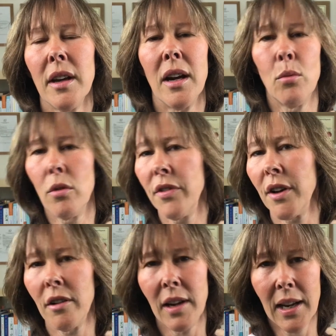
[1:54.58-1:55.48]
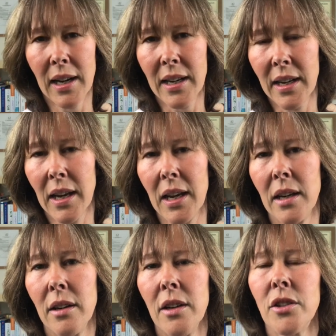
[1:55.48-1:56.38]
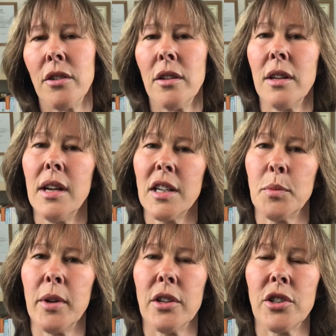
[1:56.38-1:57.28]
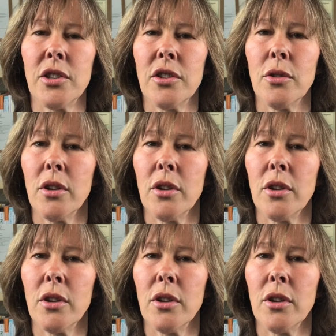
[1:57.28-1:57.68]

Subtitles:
I will thoroughly clean again so that the next person,